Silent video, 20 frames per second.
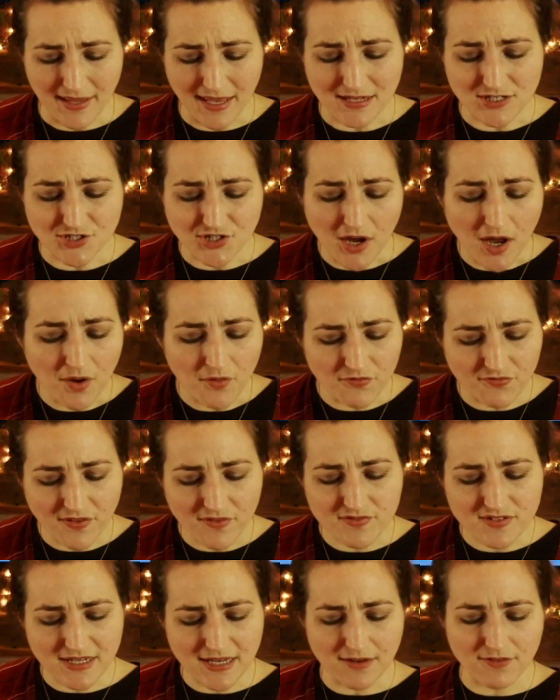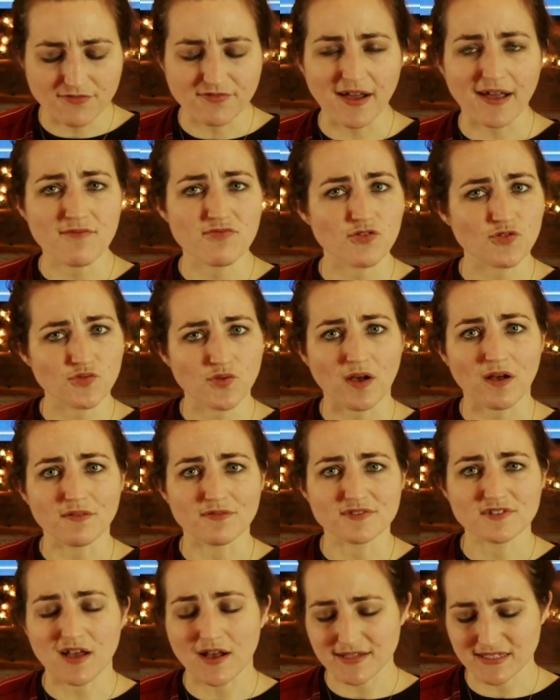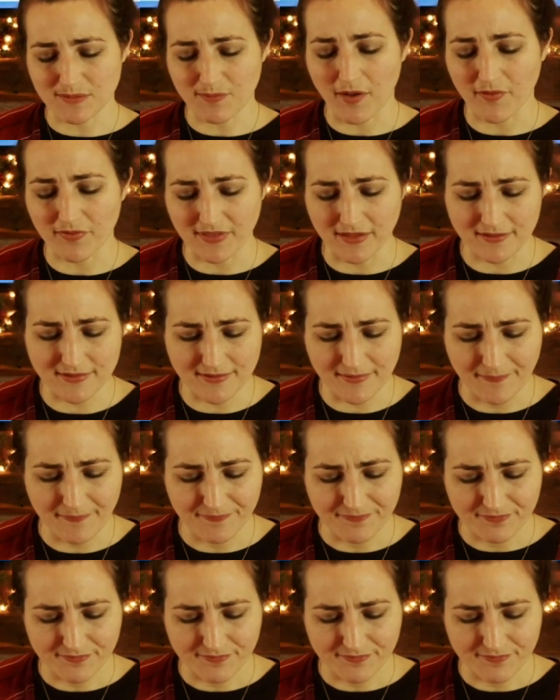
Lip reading: And John 15:5-12 talks about this.